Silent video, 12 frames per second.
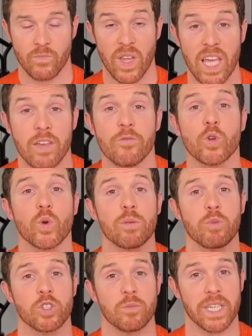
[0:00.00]
if you're
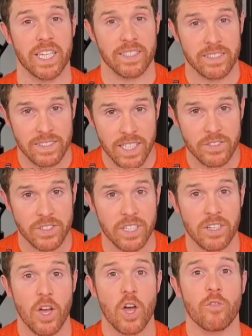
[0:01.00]
able to be
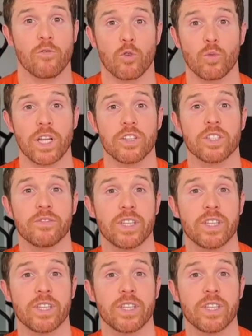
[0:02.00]
consistent for a relatively